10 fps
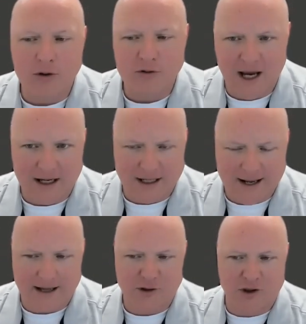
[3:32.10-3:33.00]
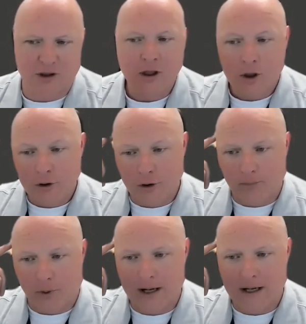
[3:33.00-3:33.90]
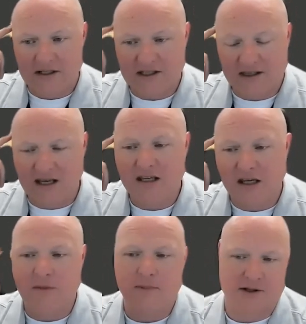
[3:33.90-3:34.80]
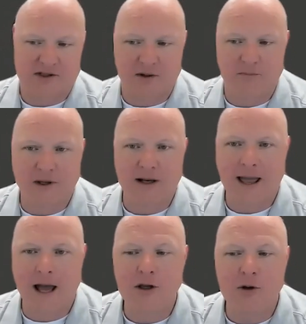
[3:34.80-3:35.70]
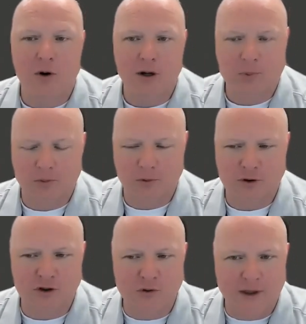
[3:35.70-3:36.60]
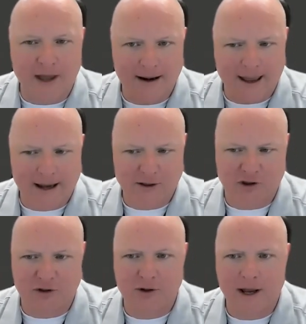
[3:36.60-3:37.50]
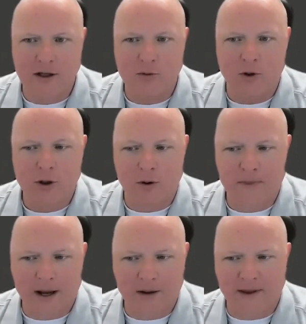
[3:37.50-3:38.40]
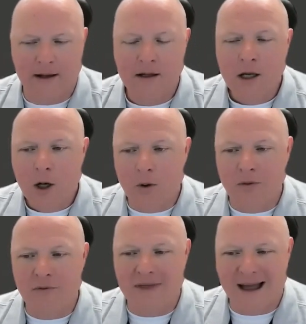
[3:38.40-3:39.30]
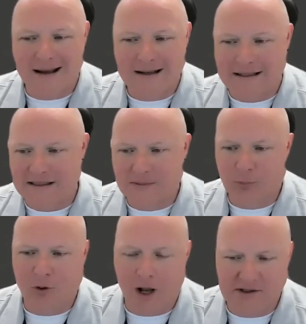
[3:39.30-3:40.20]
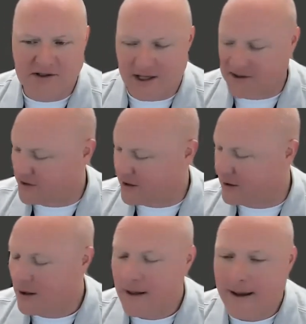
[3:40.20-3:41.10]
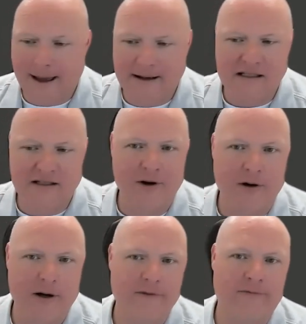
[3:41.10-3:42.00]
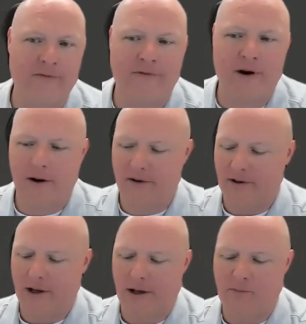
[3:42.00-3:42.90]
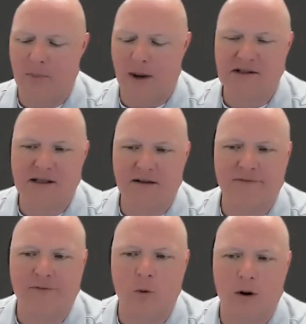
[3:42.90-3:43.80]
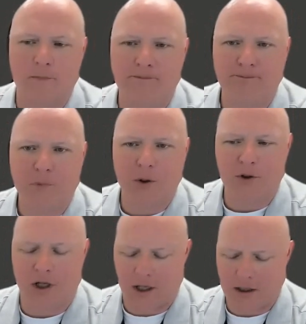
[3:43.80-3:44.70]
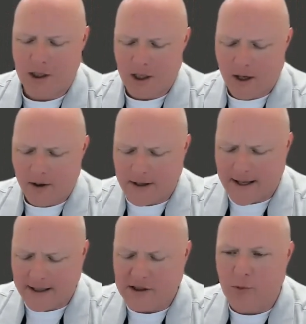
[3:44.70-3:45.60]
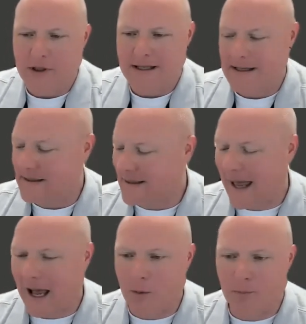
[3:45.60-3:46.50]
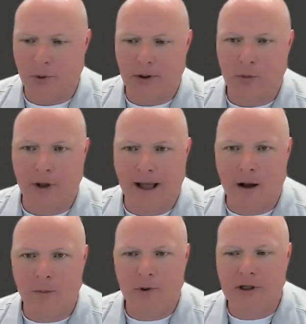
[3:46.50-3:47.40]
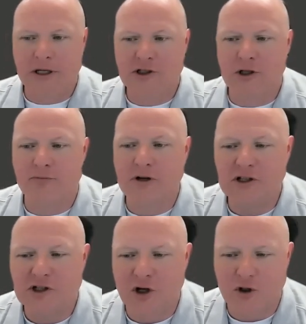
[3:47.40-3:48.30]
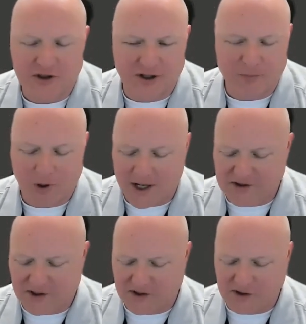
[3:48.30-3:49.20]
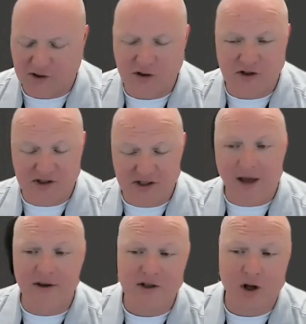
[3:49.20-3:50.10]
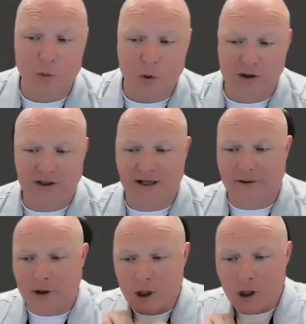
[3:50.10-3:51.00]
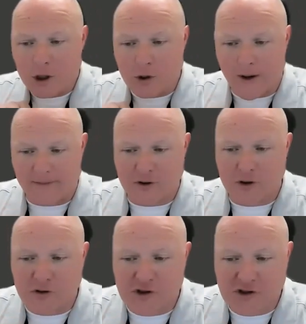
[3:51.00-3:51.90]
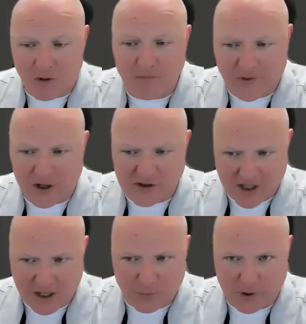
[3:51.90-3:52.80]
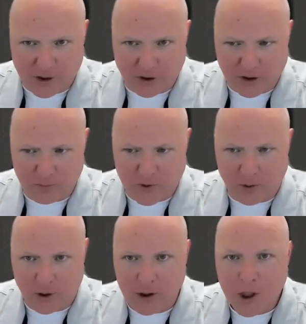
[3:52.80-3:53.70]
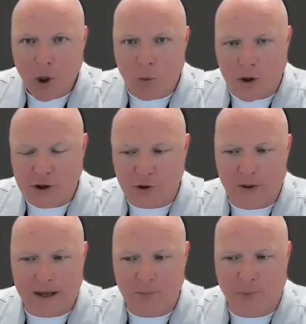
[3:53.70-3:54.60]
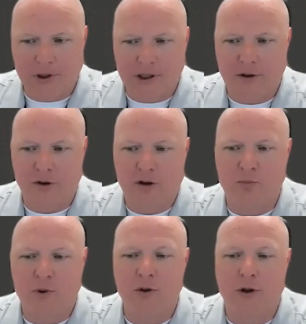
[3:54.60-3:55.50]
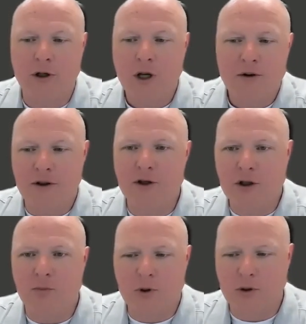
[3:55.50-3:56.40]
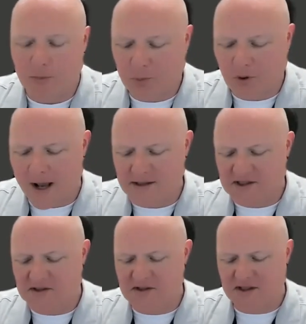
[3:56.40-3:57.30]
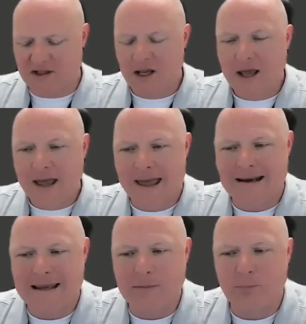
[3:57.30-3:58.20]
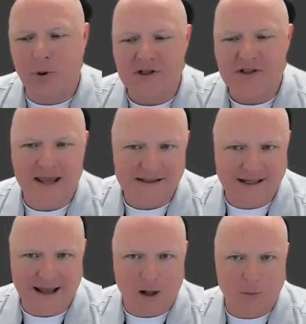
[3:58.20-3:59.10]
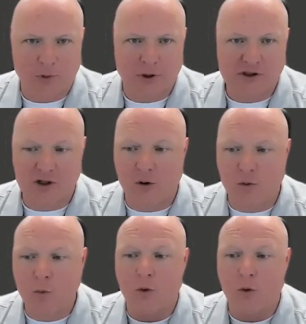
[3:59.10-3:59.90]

take an action, your brain is thinking about something and how you want to do that action, or how you want to go about that. Well, that is processing at its very, very basic form. Okay. The next one is output. Well, output is the result of processing. So you can see how these all work together. You have to do something to input into the computer. Once you input it into the computer, then the computer processes it and it presents an output. So